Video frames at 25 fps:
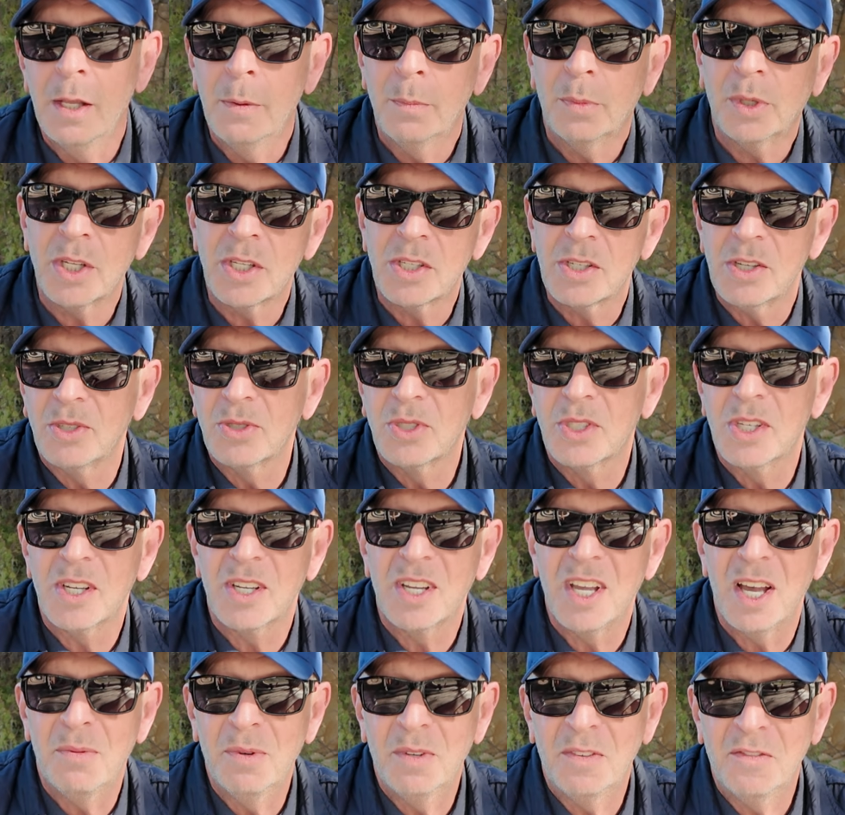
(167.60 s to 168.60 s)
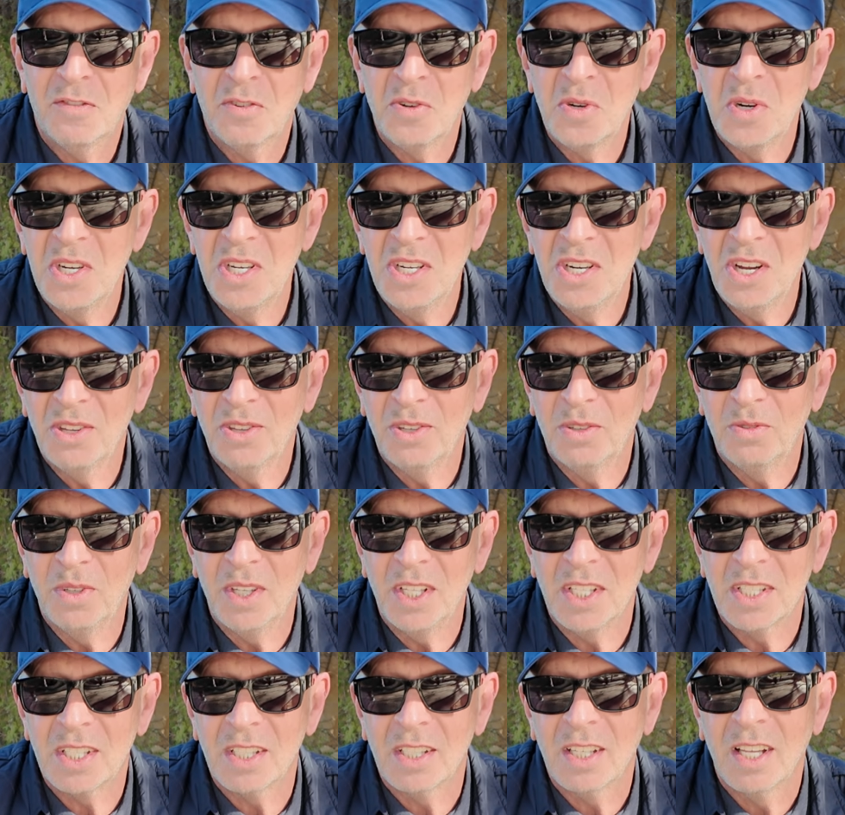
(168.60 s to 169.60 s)
But he's also coming for another
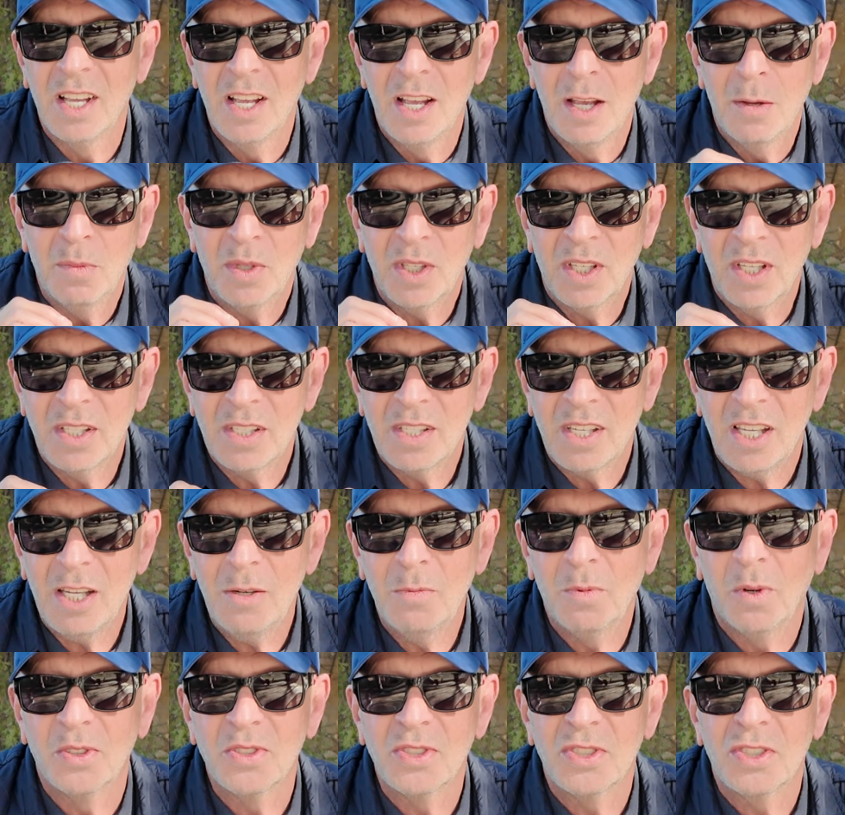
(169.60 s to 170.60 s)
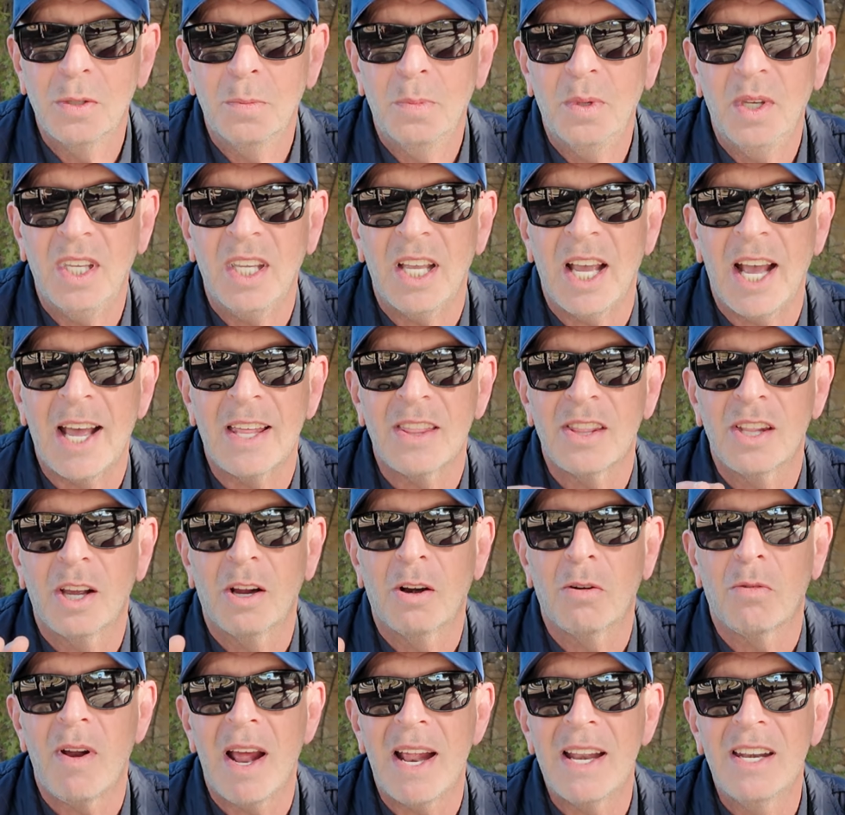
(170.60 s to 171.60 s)
reason, because he wants to be at the
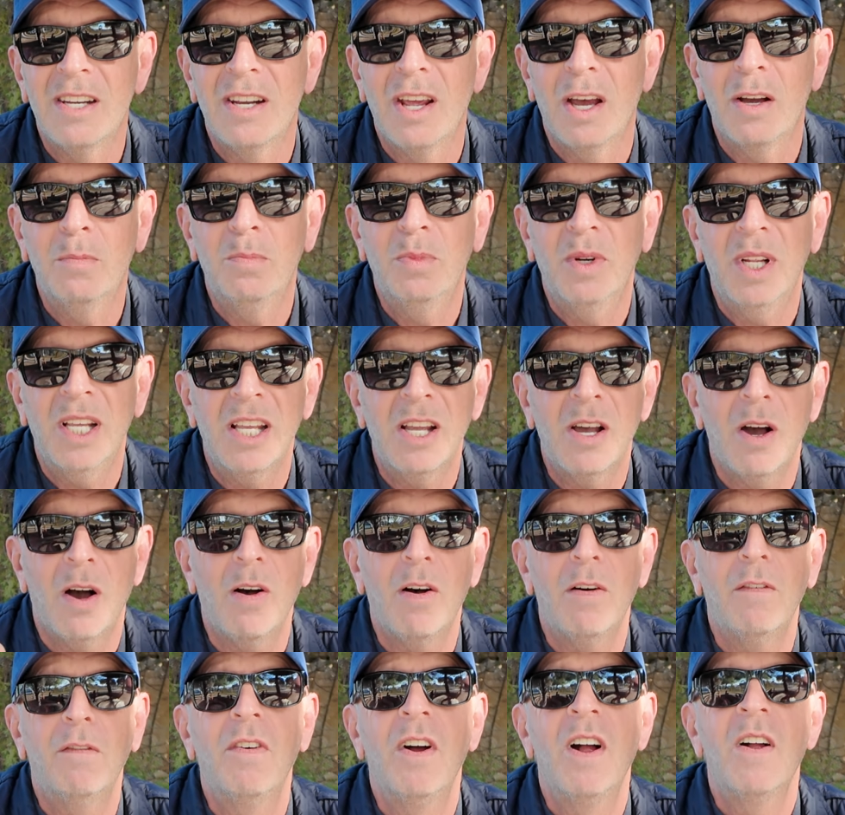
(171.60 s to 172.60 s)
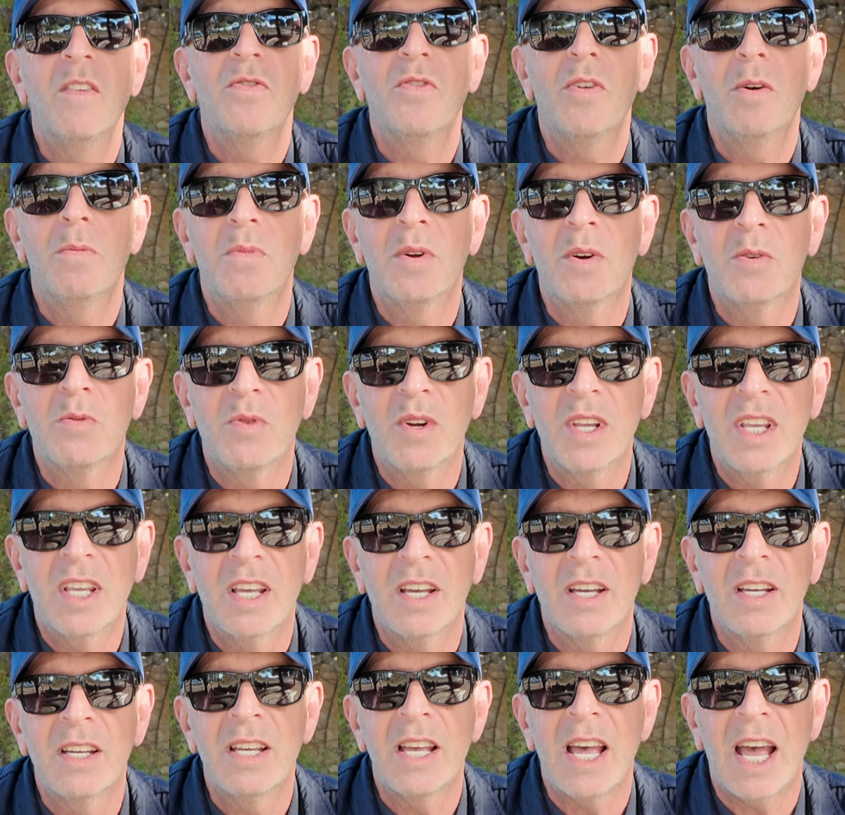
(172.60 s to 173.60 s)
grand opening of the
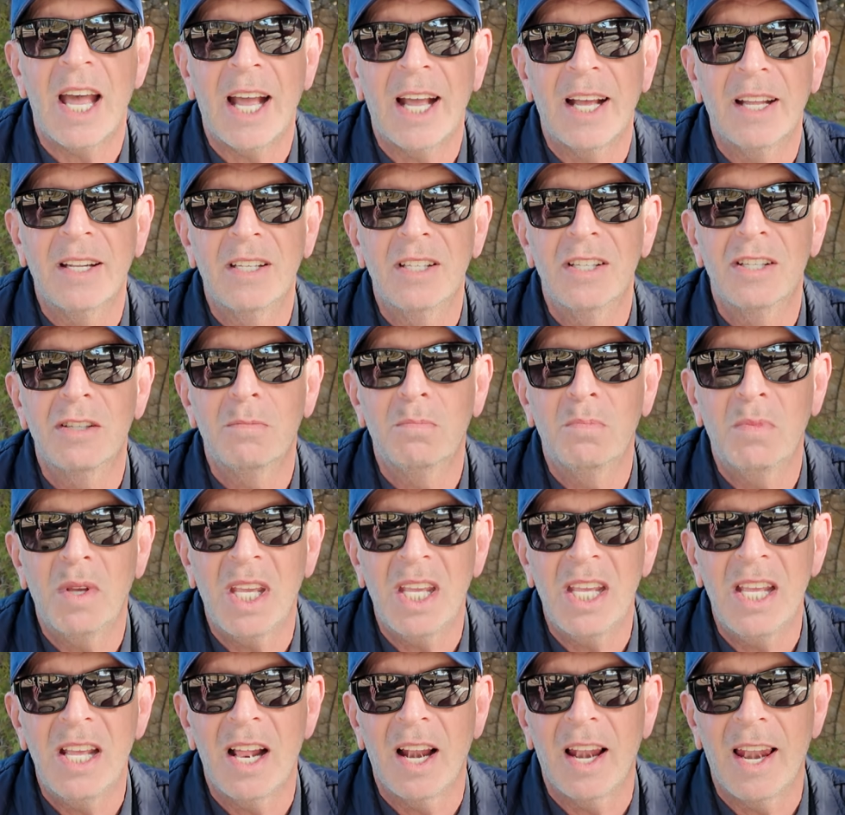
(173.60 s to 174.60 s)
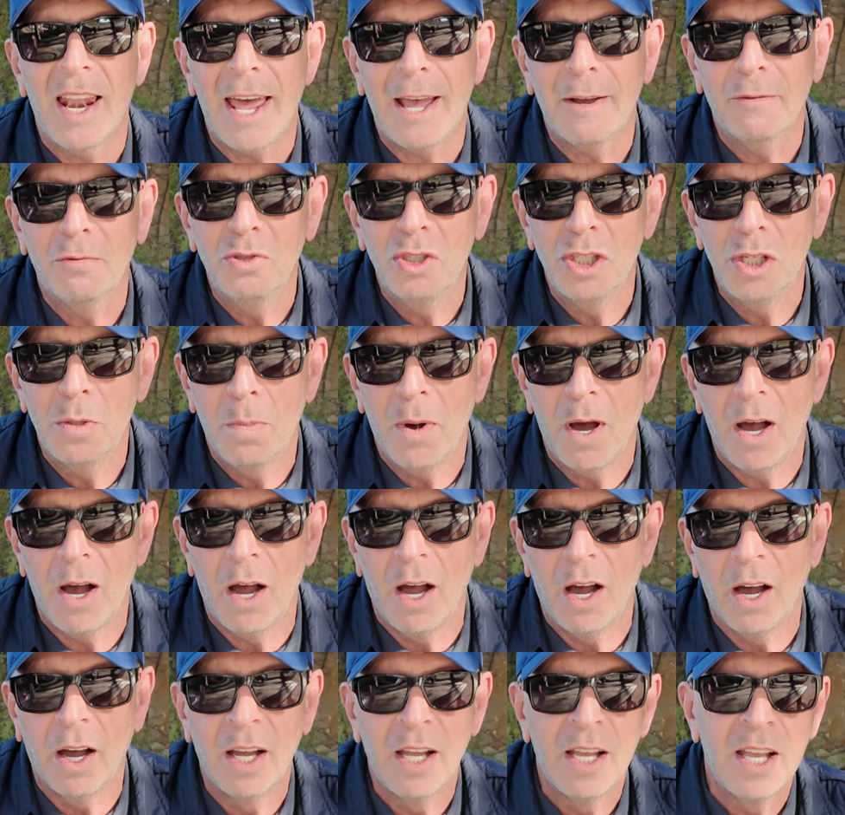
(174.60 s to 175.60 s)
Marika and Me Lounge
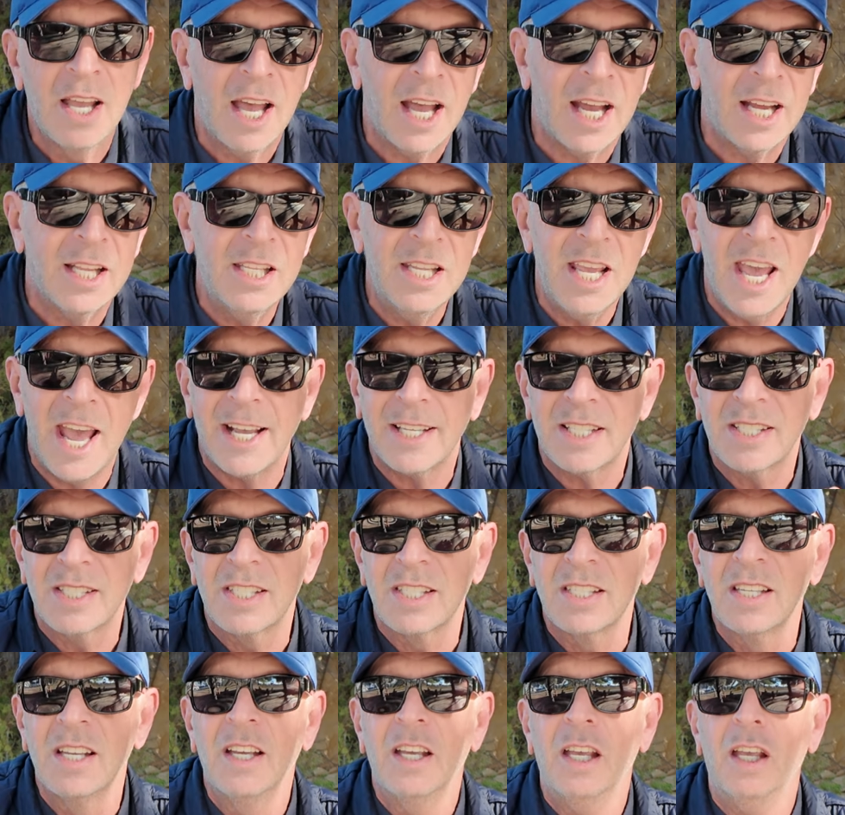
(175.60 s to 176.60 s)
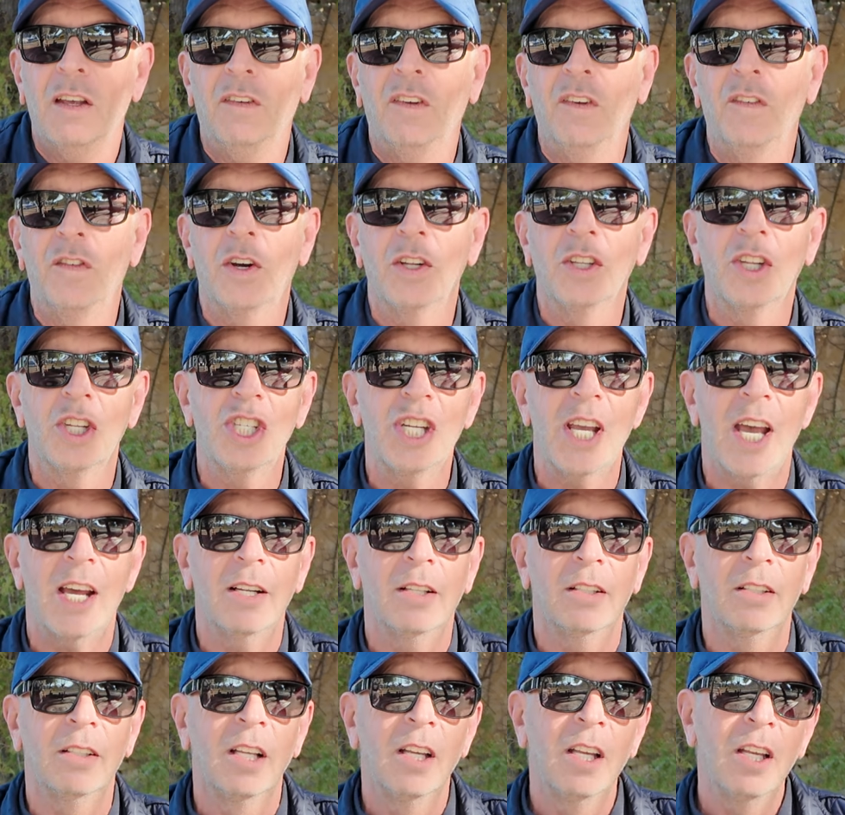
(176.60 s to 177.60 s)
Bar. And yes, if you follow the
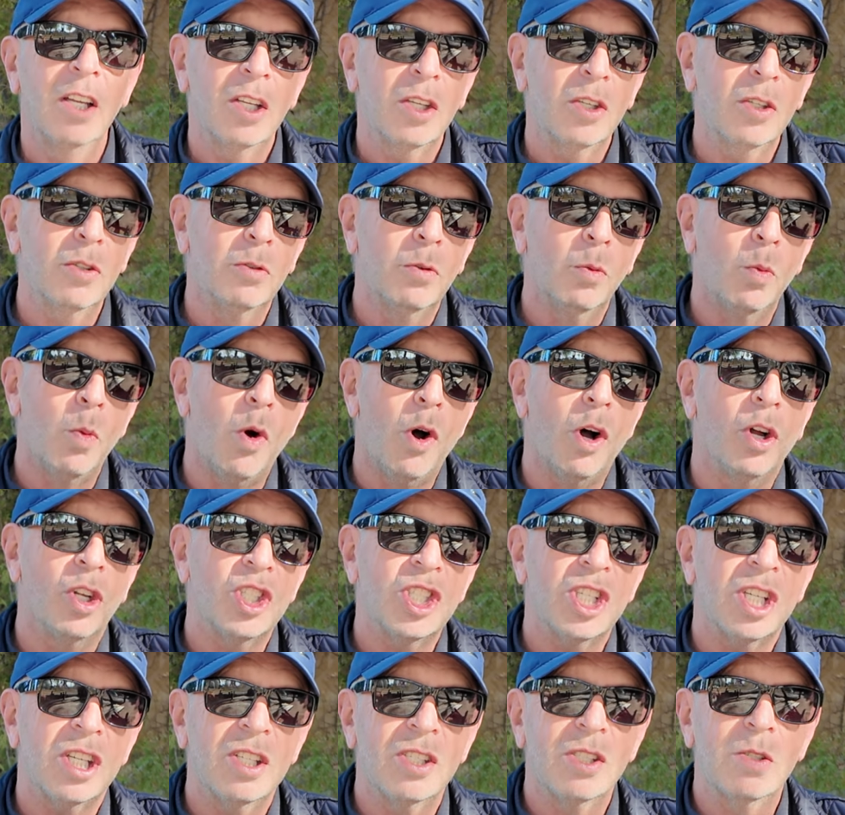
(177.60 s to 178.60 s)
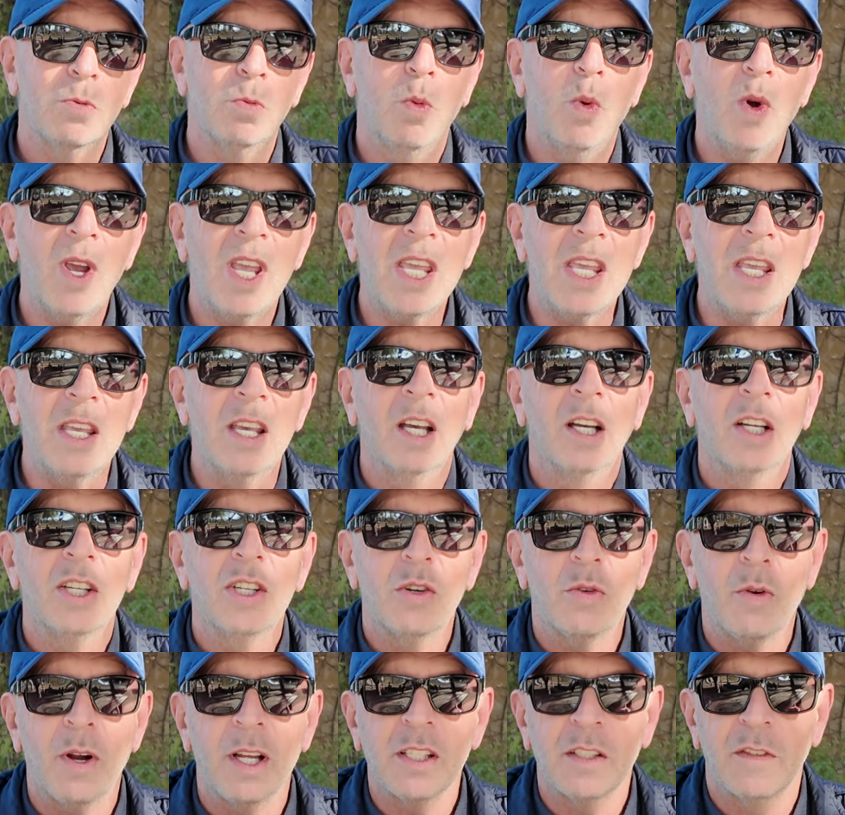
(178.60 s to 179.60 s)
channel, you'll watch as we
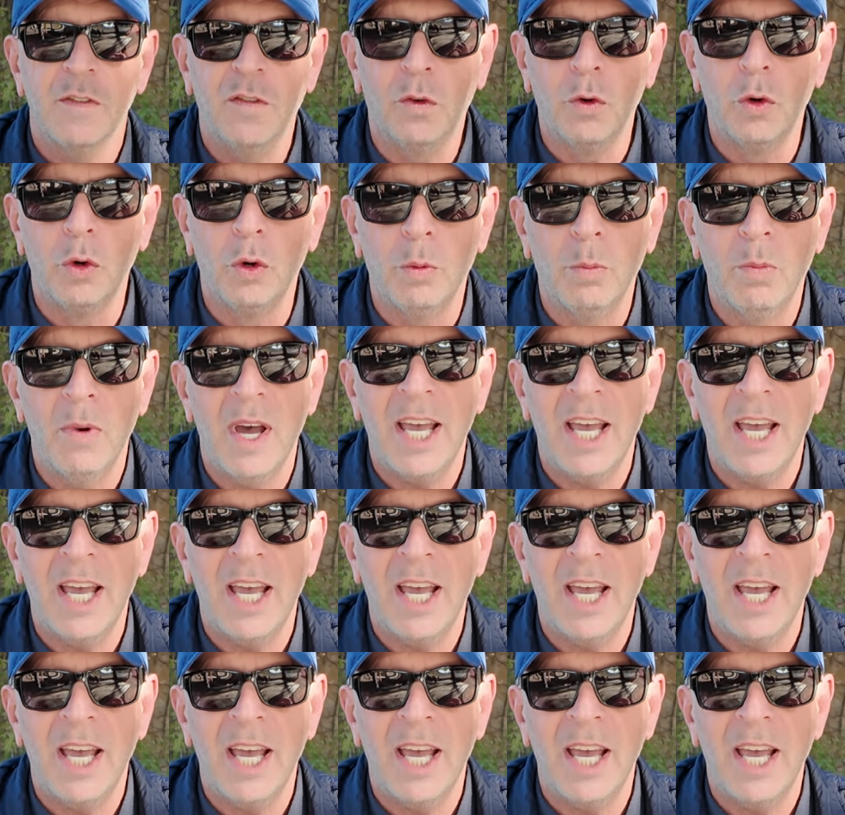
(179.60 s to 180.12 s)
transform